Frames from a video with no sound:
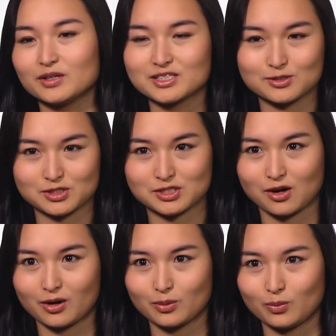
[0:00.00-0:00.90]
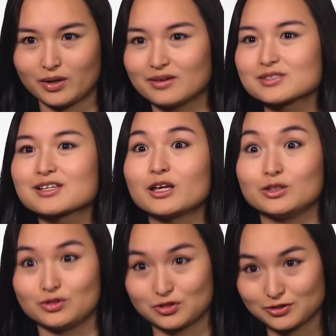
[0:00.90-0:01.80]
once you start, what else can
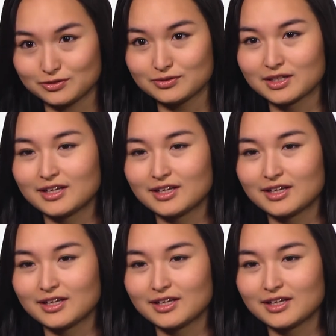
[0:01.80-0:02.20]
you do?